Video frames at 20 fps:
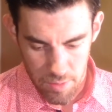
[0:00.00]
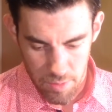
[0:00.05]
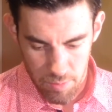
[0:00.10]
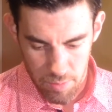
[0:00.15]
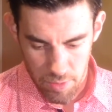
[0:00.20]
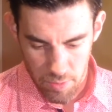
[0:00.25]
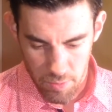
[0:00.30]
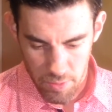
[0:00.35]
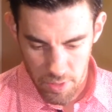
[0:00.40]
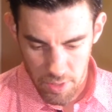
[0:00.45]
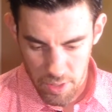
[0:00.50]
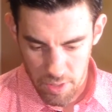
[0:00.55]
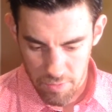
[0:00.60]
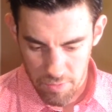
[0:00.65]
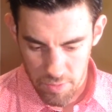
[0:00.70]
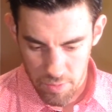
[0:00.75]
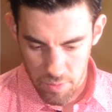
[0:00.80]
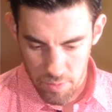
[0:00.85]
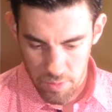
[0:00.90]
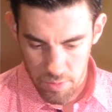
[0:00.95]
but we're going to have
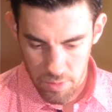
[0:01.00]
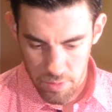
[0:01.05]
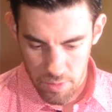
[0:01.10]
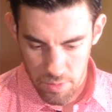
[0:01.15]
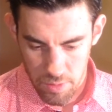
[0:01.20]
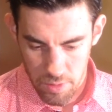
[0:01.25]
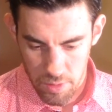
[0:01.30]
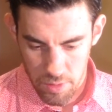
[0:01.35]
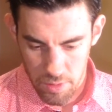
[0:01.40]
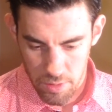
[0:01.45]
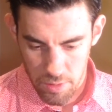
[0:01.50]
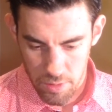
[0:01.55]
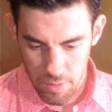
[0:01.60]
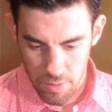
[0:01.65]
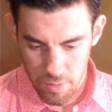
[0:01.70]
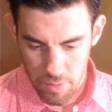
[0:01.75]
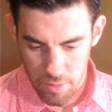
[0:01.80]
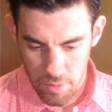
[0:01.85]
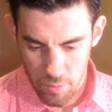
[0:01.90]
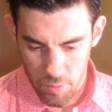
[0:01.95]

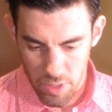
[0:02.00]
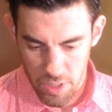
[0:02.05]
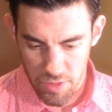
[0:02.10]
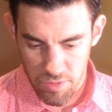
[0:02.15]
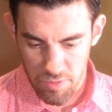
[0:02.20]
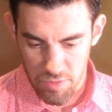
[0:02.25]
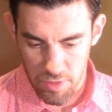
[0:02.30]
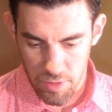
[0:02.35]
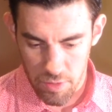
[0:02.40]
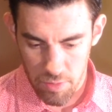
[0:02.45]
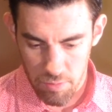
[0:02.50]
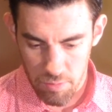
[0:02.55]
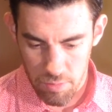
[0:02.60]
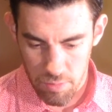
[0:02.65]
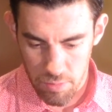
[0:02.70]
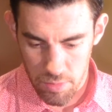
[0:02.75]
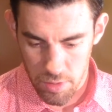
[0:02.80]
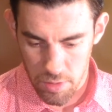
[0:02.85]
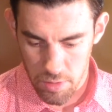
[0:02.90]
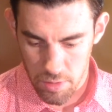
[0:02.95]
to watch film
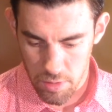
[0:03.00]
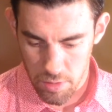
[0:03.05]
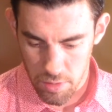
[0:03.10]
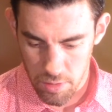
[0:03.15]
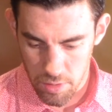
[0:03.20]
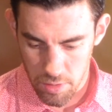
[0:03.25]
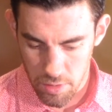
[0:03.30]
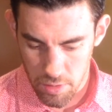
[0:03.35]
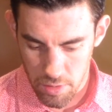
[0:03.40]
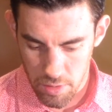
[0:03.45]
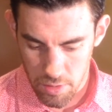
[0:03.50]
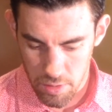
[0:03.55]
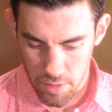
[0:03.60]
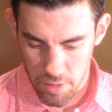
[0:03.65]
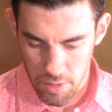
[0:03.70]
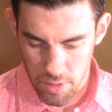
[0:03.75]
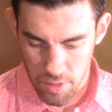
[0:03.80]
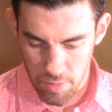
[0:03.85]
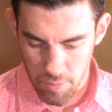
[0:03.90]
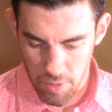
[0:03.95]

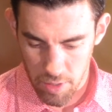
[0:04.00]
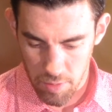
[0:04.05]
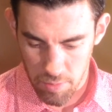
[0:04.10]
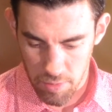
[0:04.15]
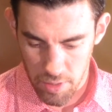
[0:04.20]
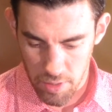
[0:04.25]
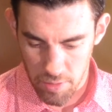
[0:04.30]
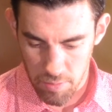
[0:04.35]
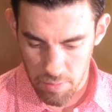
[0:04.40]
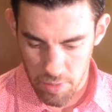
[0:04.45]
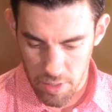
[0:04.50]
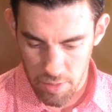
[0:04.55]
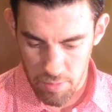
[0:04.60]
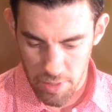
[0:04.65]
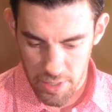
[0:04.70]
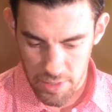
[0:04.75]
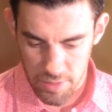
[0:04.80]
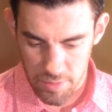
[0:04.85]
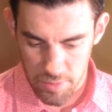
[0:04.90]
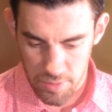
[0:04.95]
and come out and play better
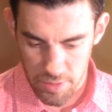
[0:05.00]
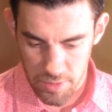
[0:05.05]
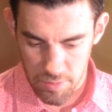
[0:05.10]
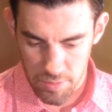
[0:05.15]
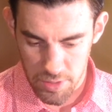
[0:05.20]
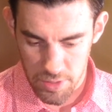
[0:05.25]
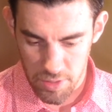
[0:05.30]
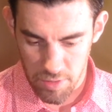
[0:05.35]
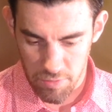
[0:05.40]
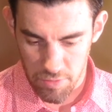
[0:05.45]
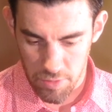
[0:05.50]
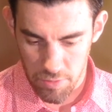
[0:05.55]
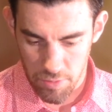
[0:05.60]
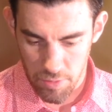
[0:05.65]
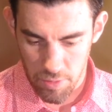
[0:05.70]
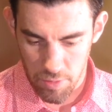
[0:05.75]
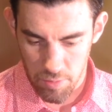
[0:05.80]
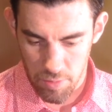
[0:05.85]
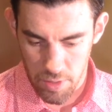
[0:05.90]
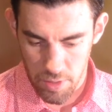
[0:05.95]
basketball. It's going to be tough on the
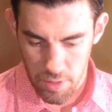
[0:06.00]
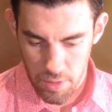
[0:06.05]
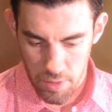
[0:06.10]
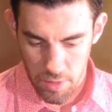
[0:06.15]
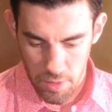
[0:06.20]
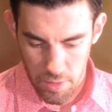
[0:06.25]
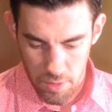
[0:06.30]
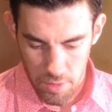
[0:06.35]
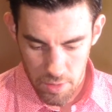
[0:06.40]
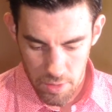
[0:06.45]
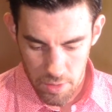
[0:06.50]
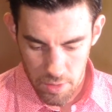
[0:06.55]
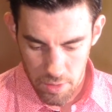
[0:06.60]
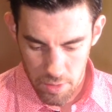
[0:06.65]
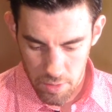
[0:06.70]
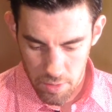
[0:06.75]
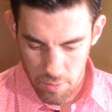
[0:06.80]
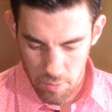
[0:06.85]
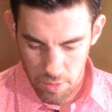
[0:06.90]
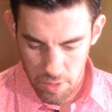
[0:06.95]
road, but
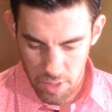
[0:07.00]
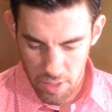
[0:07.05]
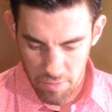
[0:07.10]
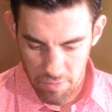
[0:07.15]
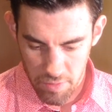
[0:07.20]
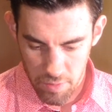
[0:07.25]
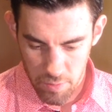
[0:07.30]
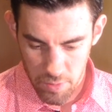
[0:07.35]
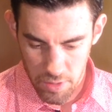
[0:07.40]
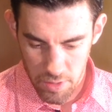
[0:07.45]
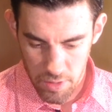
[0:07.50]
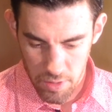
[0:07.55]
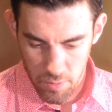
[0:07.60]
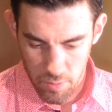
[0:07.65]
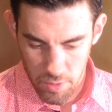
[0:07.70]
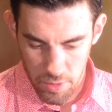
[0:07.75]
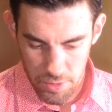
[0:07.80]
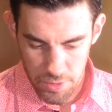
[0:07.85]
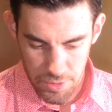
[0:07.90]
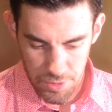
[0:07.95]
we're confident we can get a
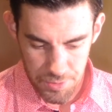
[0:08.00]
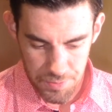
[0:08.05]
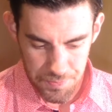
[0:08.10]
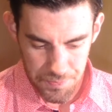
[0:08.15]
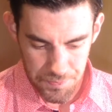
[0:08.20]
win or two.